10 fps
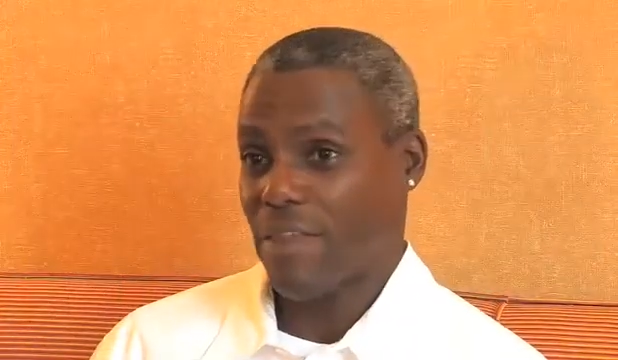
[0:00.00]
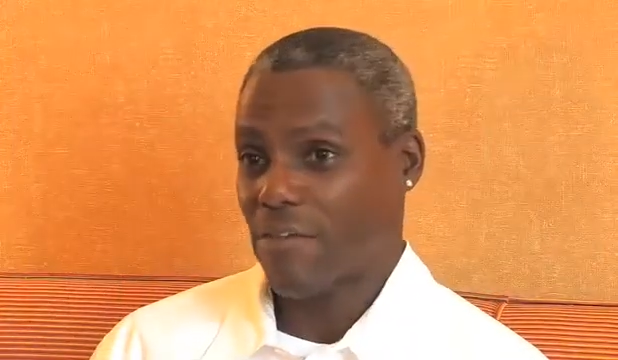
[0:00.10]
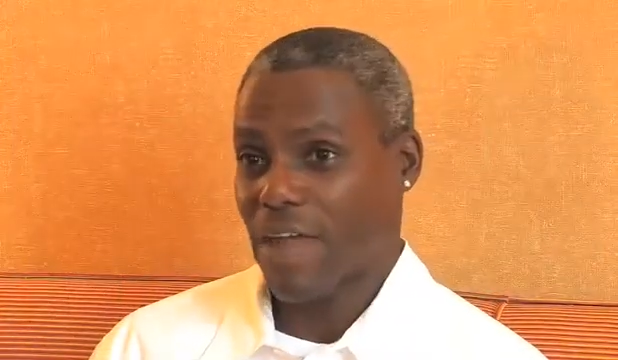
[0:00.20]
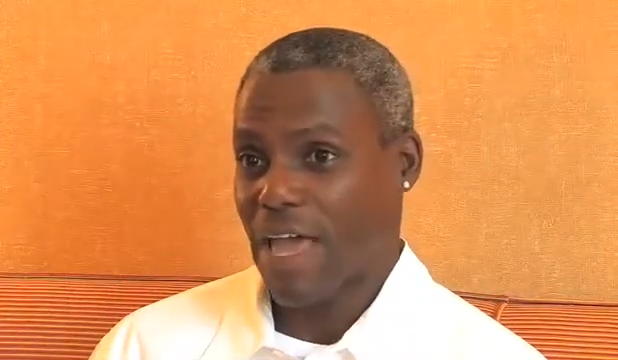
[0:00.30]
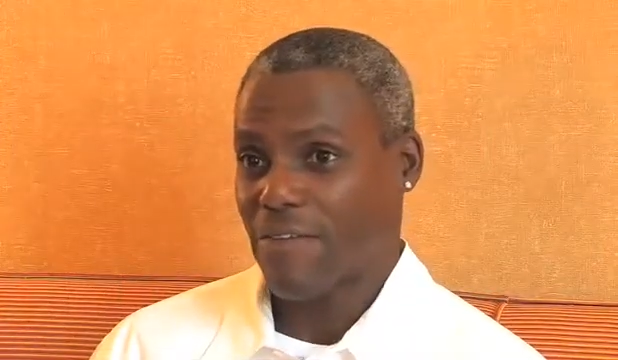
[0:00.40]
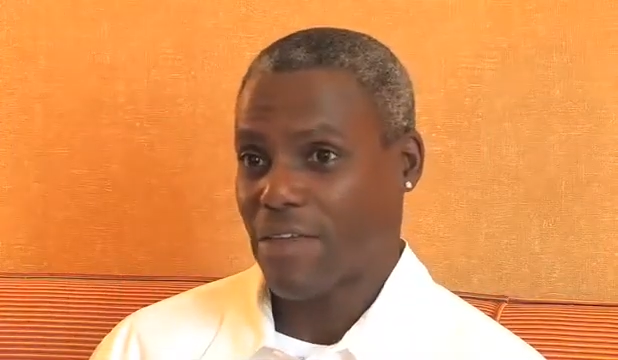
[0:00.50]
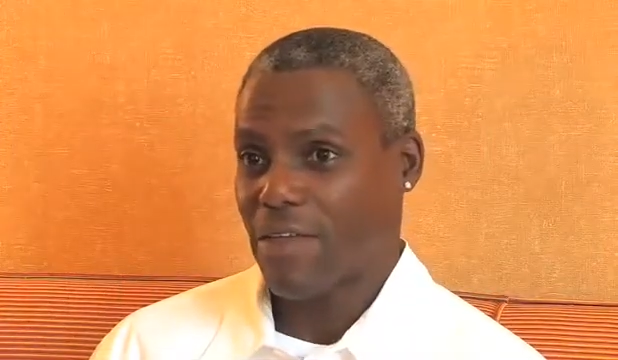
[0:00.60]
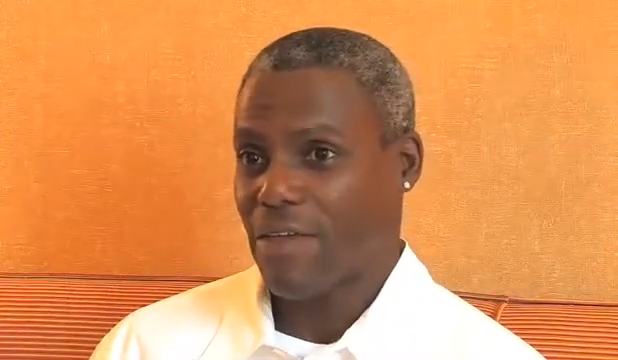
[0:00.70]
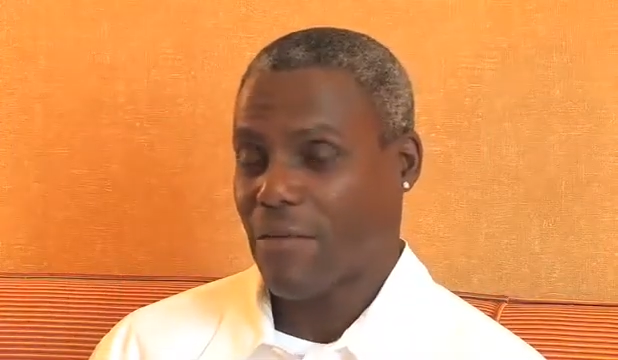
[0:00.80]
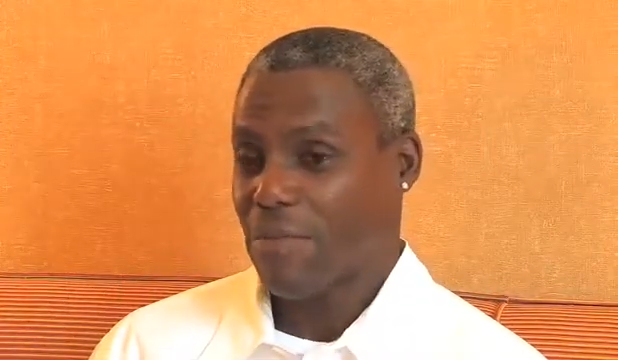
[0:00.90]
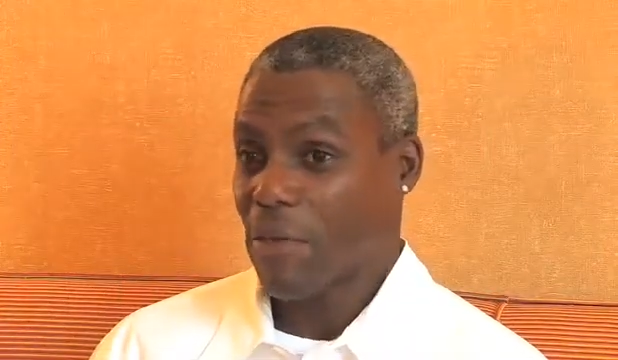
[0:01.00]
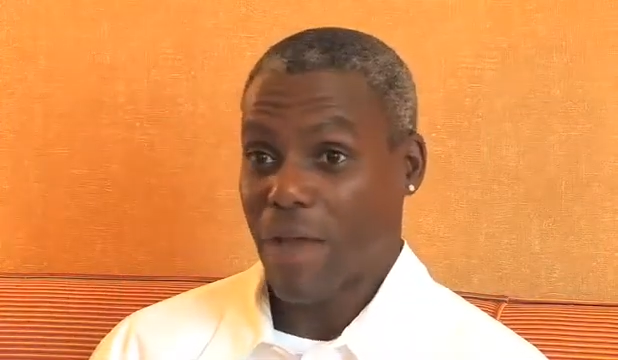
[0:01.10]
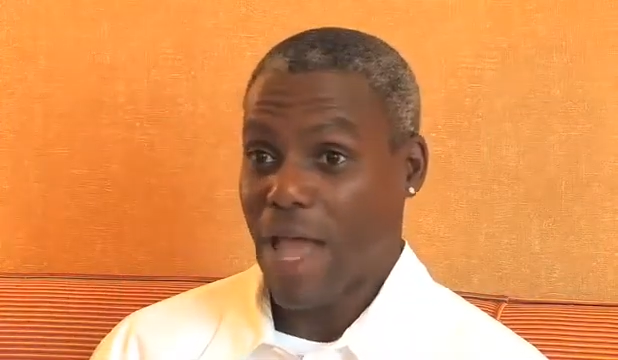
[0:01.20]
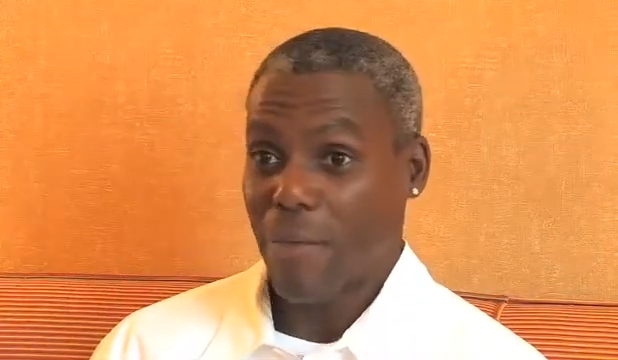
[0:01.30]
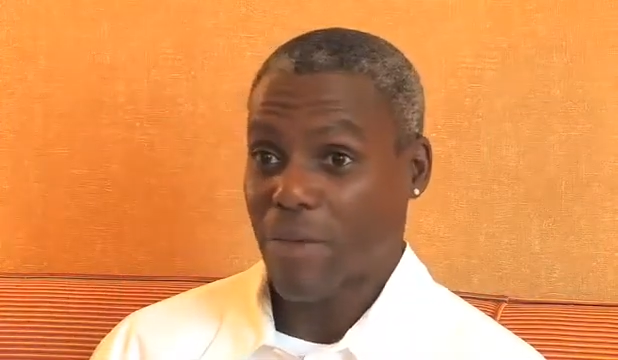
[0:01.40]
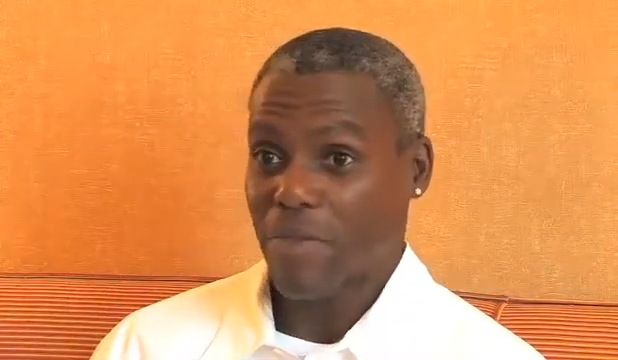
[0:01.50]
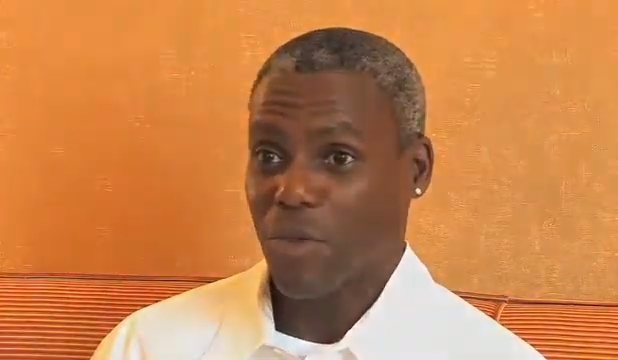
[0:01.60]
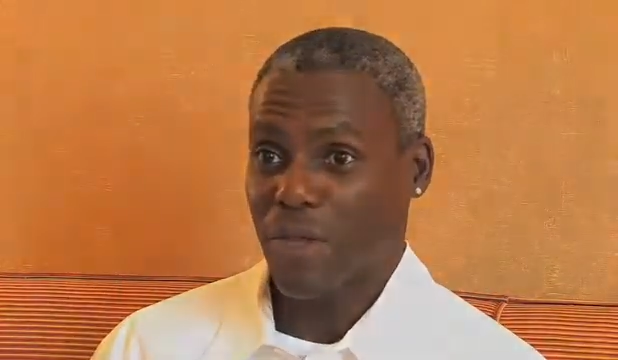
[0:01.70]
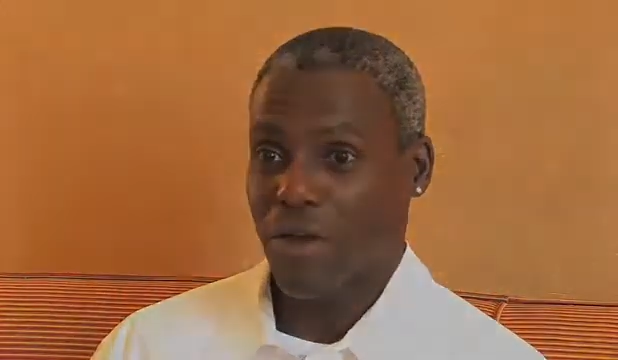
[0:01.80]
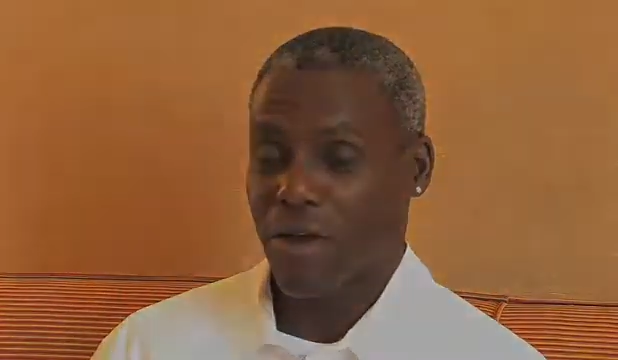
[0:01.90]
They don't have it, but they were happier than
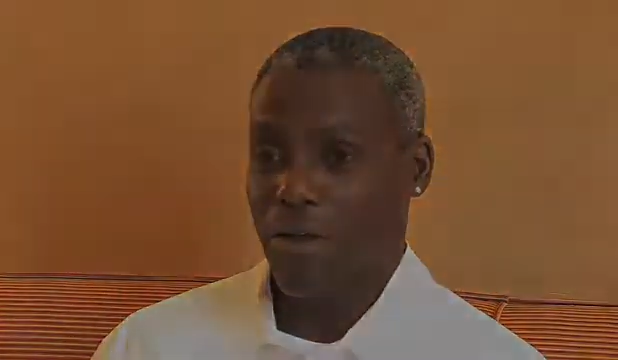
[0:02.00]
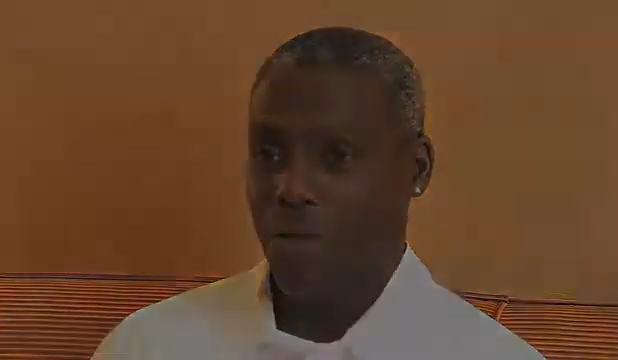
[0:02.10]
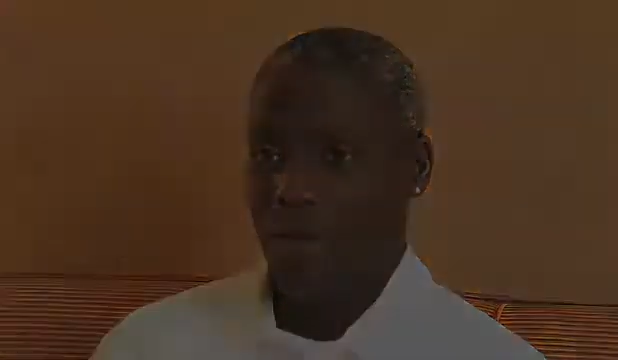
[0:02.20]
we are.